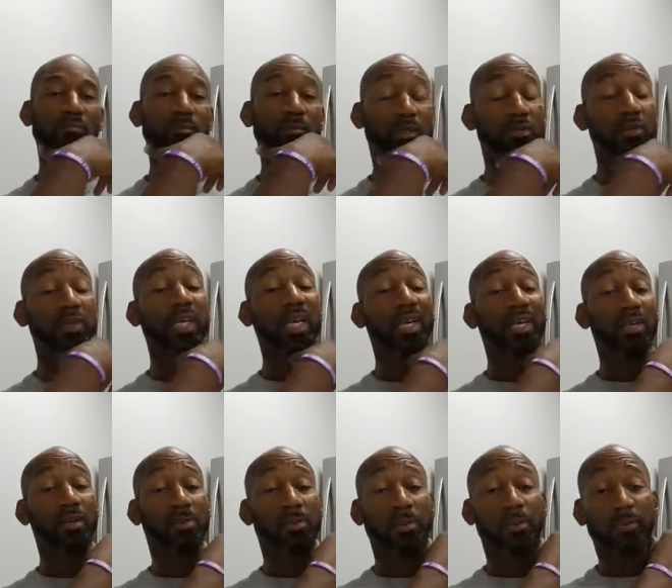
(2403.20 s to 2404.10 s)
But you can
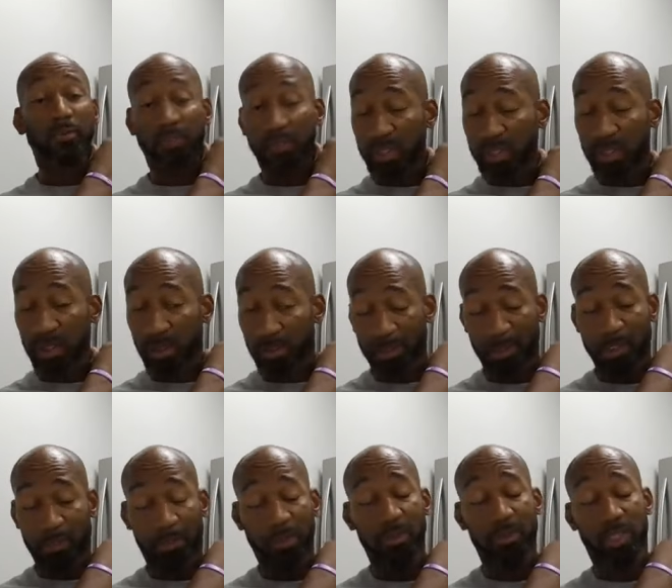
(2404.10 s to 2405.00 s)
kill people physically, I mean,
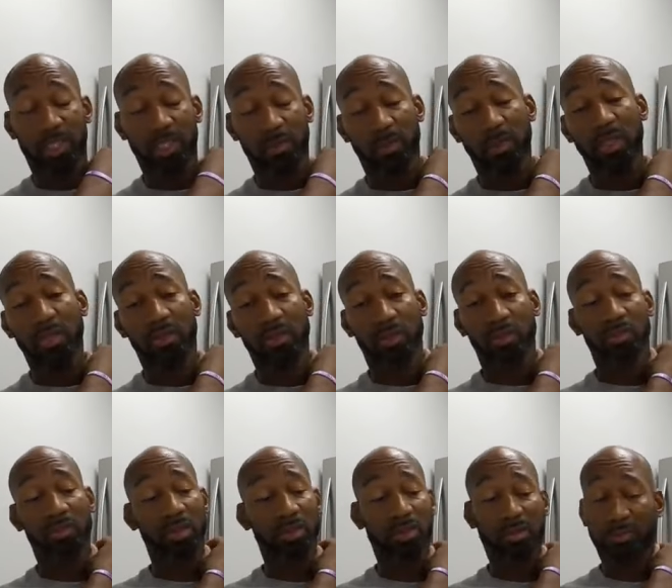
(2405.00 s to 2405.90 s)
spiritually as well. So
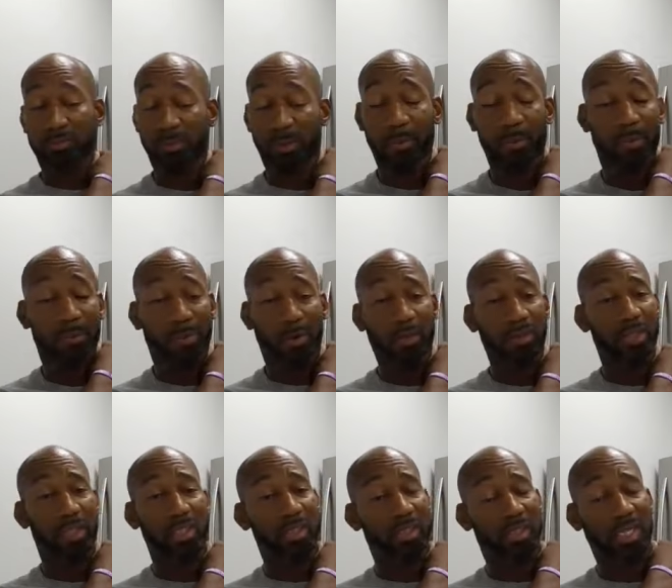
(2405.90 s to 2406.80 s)
just remember,
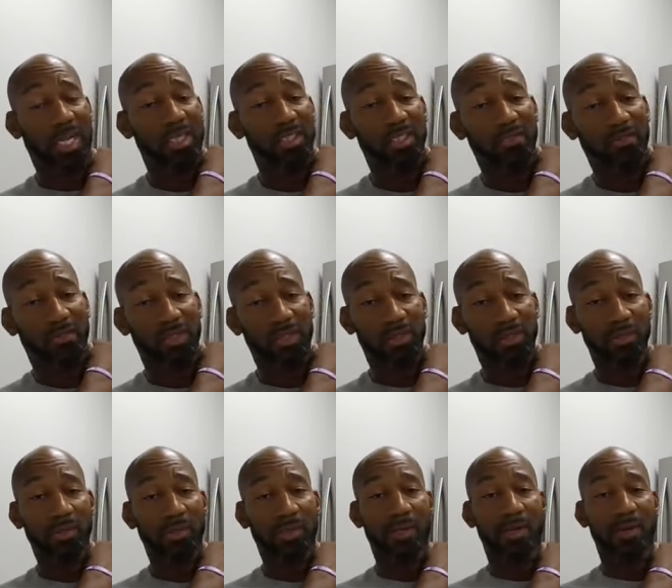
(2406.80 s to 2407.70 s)
murder is not just
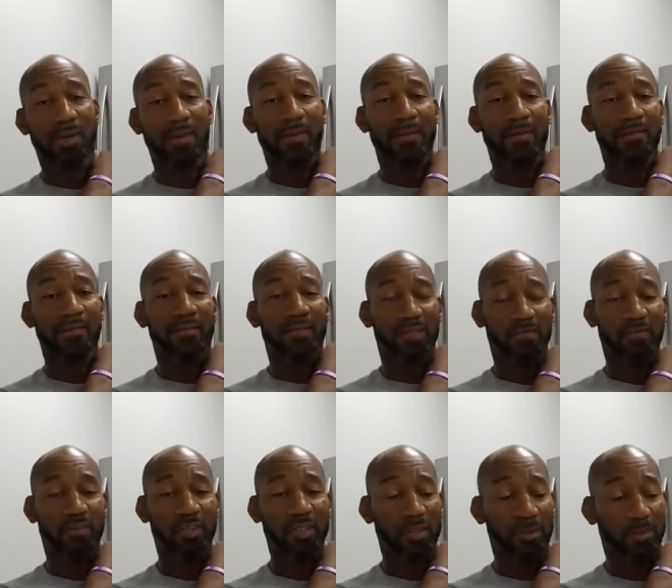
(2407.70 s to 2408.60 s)
physical. It's
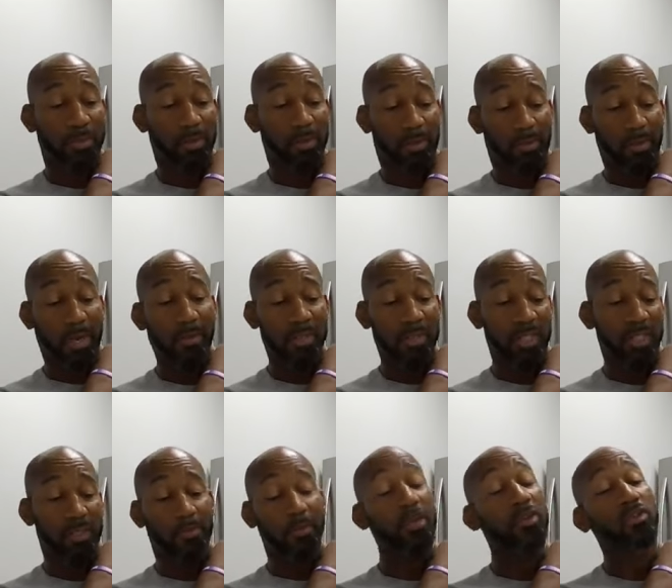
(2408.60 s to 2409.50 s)
physical. The Bible
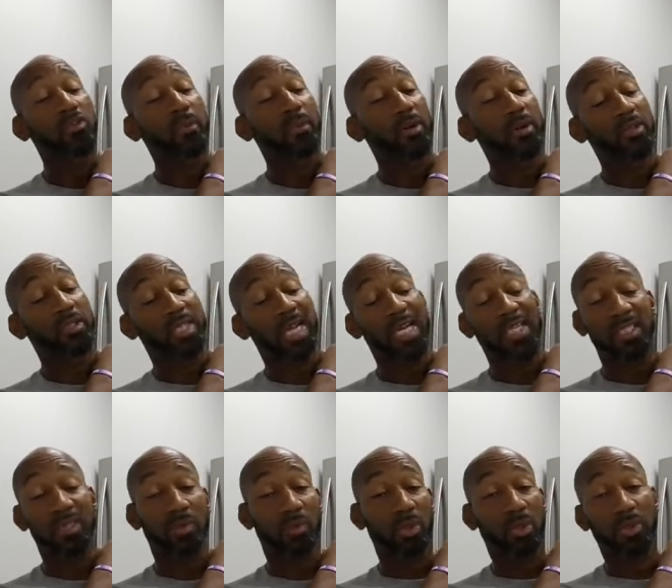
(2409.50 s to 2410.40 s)
says spiritual murder is
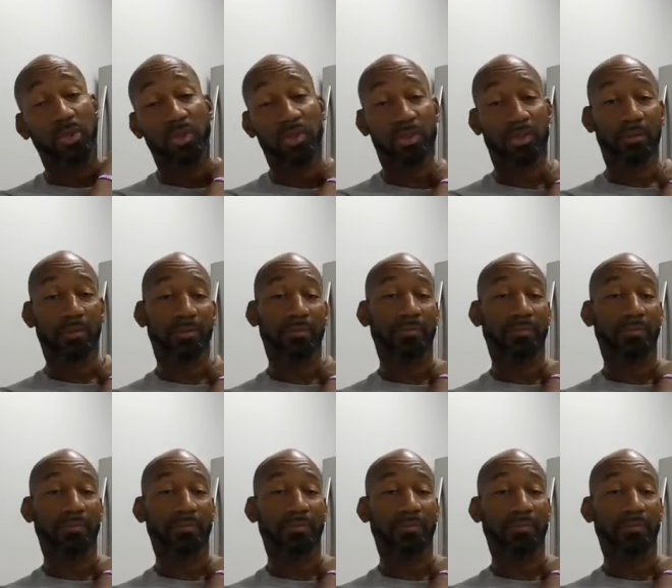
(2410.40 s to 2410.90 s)
actually worse.